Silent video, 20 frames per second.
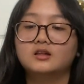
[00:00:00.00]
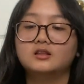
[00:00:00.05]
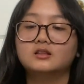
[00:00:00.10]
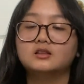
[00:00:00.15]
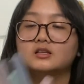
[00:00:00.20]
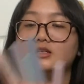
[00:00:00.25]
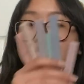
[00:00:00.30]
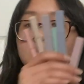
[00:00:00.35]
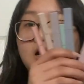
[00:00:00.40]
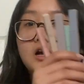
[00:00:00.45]

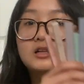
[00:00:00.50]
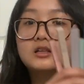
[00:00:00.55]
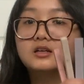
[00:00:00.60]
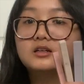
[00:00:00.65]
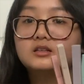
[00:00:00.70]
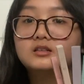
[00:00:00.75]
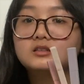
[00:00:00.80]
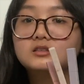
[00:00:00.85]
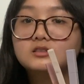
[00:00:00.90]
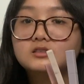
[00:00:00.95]
These
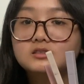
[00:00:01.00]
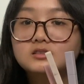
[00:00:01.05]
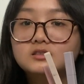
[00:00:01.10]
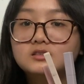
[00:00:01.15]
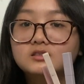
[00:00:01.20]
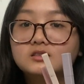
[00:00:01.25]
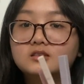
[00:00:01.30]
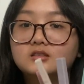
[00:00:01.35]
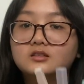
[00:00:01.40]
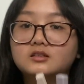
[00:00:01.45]
highlighters,
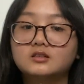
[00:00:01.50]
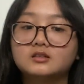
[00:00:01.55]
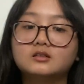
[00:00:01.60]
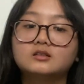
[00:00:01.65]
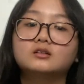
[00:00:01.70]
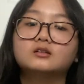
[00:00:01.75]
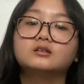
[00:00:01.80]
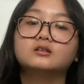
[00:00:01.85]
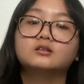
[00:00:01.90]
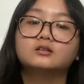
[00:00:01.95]

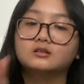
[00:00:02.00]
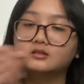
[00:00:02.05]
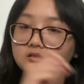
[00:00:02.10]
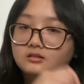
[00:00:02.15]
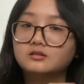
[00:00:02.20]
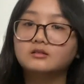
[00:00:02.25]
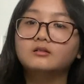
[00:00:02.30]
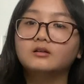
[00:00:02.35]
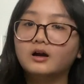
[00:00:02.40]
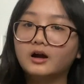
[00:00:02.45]

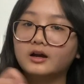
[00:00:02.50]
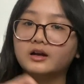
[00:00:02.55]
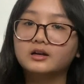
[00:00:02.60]
I